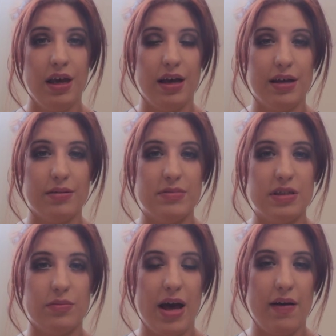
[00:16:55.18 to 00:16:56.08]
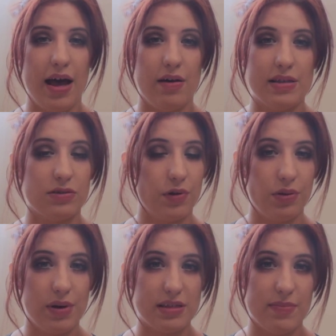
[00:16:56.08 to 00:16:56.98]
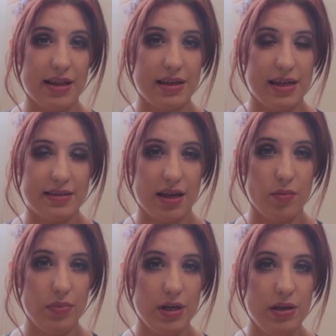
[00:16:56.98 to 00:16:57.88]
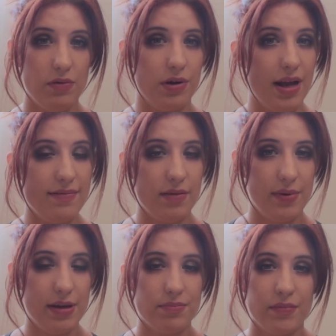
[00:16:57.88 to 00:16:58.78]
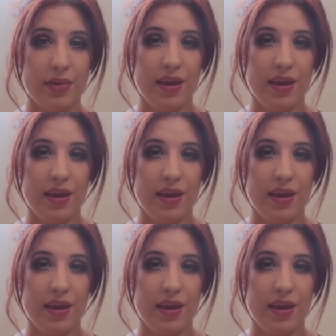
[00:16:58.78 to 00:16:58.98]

Um, so PowHow is Northwest Belly Dance Company, or Nefabit,